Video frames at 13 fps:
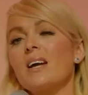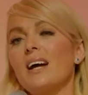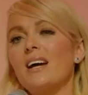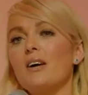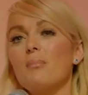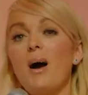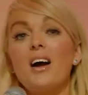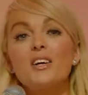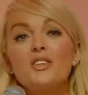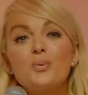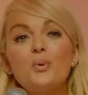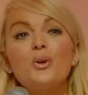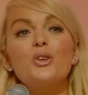I
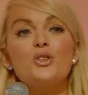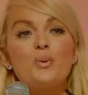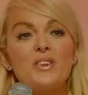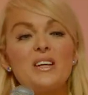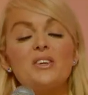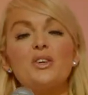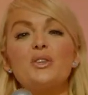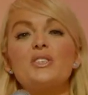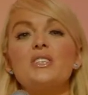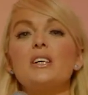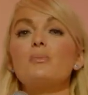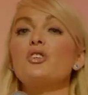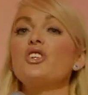had worked within her
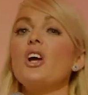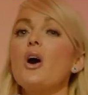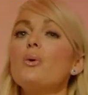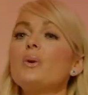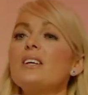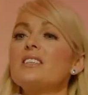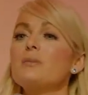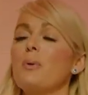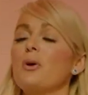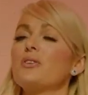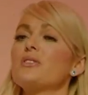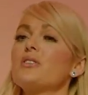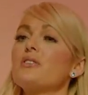team. She only
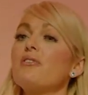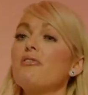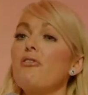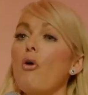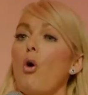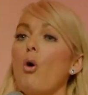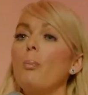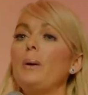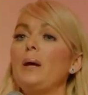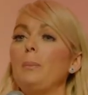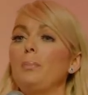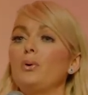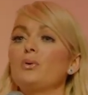sponsored 4
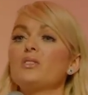people